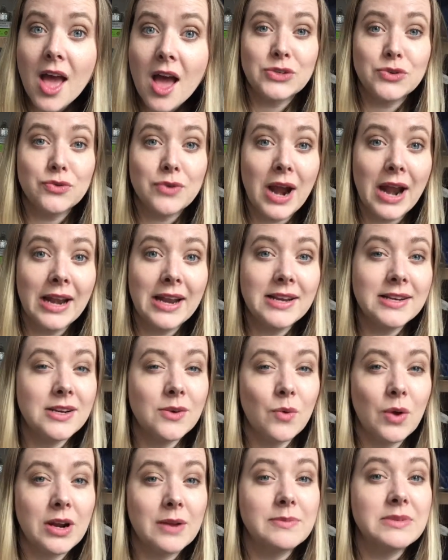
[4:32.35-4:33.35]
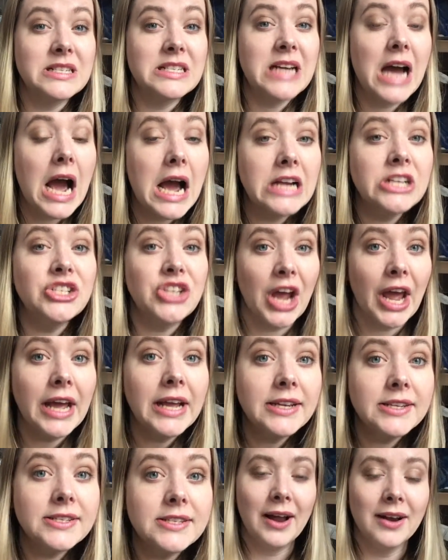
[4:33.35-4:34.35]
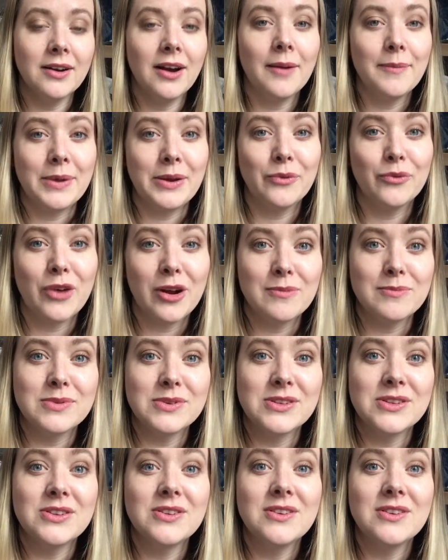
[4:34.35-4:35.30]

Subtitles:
Granny didn't want him to touch it, but Rump